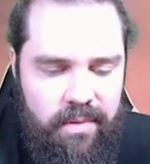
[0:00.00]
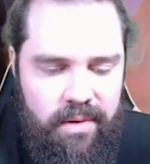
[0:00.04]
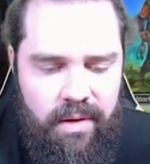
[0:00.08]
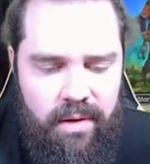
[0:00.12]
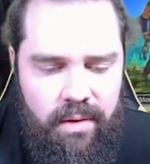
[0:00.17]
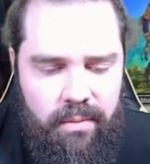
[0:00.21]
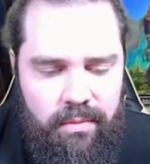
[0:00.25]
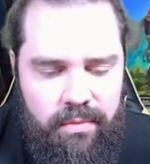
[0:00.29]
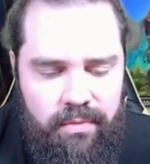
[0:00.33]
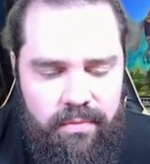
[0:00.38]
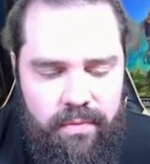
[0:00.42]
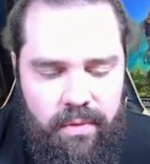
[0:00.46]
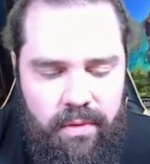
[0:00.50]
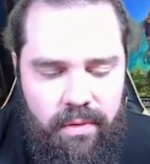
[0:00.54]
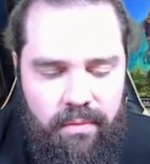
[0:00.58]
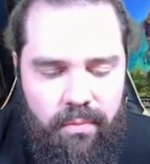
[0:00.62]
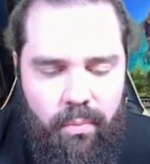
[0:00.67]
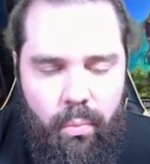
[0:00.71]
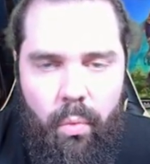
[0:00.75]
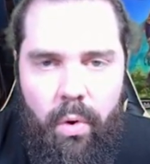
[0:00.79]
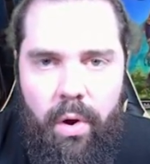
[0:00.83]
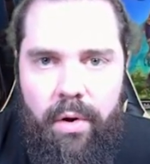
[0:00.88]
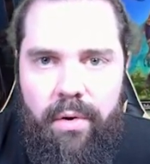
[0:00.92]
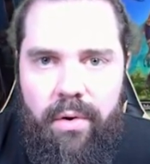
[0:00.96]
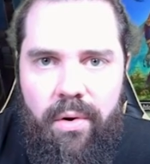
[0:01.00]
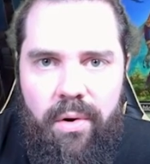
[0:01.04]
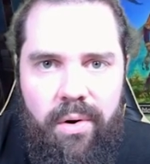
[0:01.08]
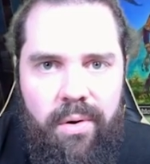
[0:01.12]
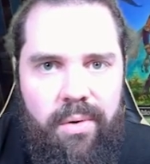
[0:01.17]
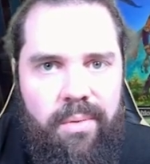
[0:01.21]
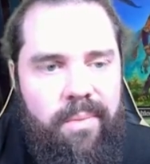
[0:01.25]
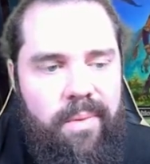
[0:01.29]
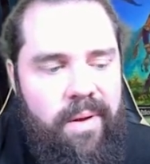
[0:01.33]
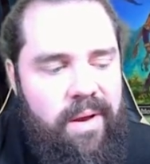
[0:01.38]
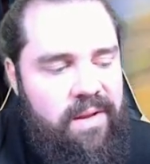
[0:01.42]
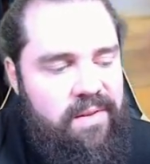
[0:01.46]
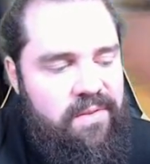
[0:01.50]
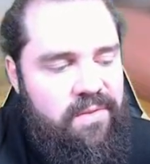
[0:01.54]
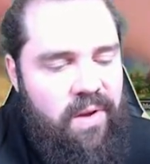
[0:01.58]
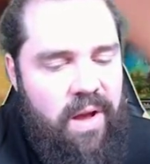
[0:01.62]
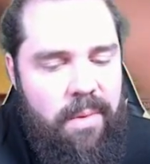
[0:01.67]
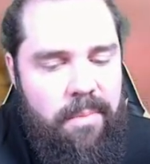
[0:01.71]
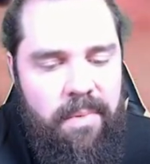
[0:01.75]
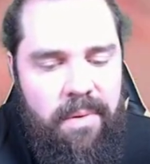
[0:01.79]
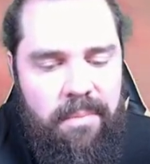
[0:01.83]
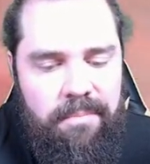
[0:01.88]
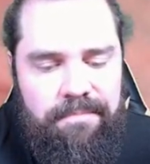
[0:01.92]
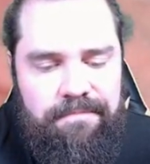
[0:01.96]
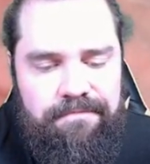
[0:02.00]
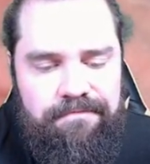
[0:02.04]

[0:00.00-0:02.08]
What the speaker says: It was full of wonder, excitement,